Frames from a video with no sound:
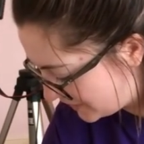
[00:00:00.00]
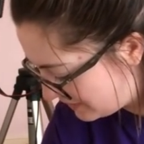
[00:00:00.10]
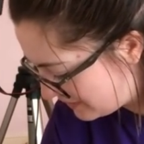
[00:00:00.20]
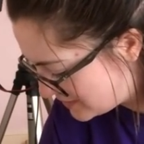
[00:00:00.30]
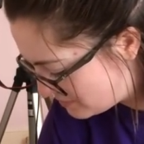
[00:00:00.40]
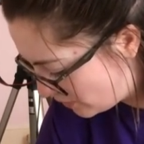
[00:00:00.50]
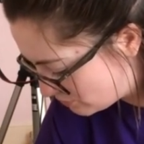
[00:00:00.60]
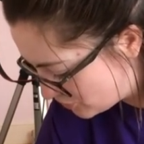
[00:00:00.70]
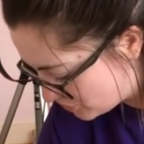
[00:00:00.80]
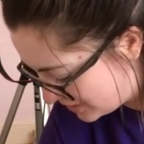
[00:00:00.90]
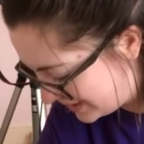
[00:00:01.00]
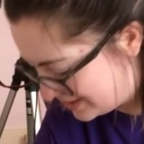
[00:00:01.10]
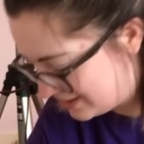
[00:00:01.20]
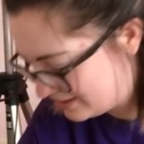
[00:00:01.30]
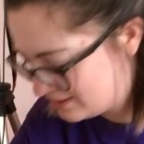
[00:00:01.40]
then this bottom drawer
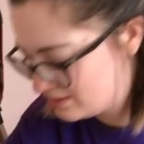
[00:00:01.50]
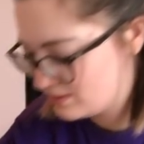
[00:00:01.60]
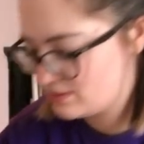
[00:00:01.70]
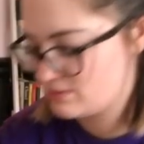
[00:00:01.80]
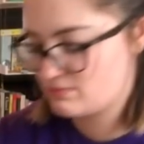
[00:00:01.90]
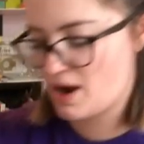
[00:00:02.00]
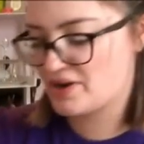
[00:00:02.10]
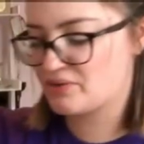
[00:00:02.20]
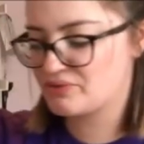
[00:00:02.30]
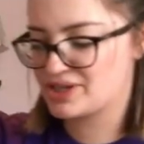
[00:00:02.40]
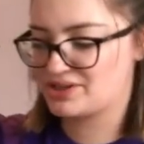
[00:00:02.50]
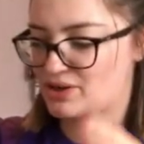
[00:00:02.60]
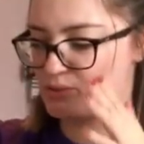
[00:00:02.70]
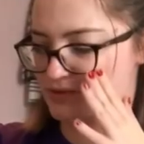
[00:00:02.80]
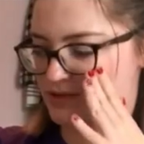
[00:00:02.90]
here, I don't really
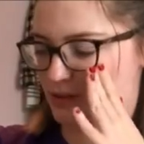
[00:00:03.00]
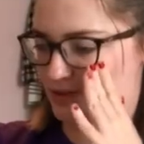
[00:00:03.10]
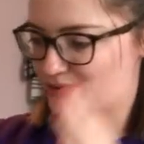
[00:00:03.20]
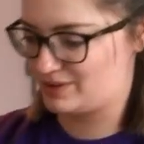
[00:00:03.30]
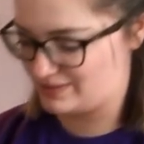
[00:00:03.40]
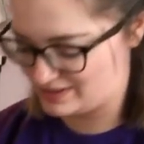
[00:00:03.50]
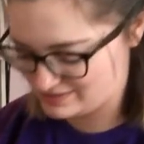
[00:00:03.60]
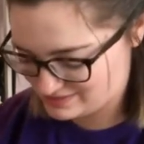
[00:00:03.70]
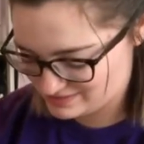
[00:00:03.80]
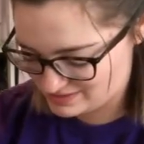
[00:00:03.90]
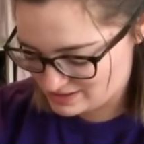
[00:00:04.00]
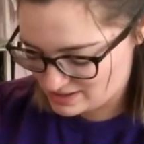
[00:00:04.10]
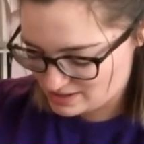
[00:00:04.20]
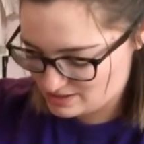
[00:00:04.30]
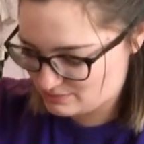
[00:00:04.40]
know what's going on in this.
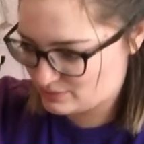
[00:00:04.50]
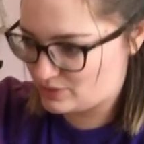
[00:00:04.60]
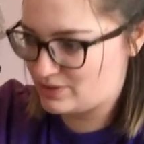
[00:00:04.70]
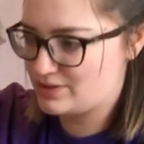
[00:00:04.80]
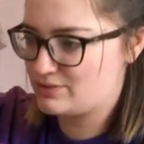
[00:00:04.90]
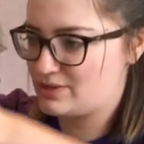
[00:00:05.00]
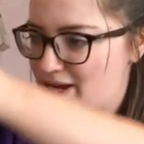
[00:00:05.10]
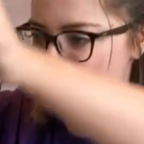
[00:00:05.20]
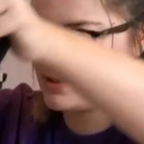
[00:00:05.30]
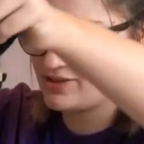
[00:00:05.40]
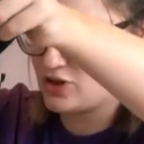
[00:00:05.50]
I've got a little lace